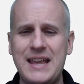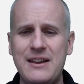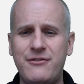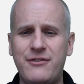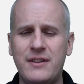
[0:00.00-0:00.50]

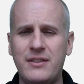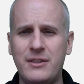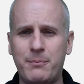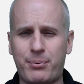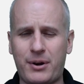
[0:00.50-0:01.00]
if
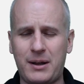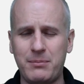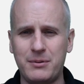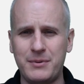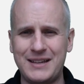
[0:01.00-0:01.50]
the
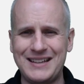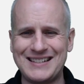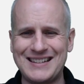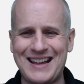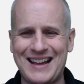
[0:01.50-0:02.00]
problem
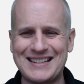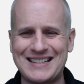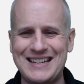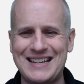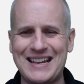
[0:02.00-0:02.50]
is not
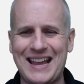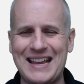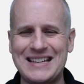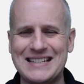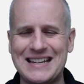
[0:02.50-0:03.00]
seeking
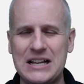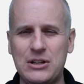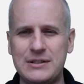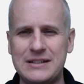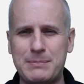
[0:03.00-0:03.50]
a
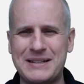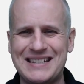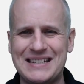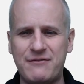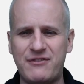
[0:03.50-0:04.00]
single
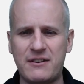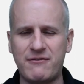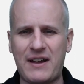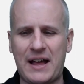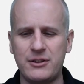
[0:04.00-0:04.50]
specific
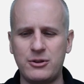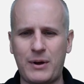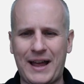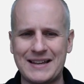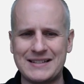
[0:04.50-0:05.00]
value
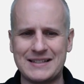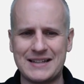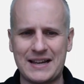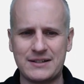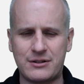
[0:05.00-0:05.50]
as its
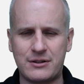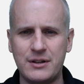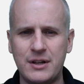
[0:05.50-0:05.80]
answer.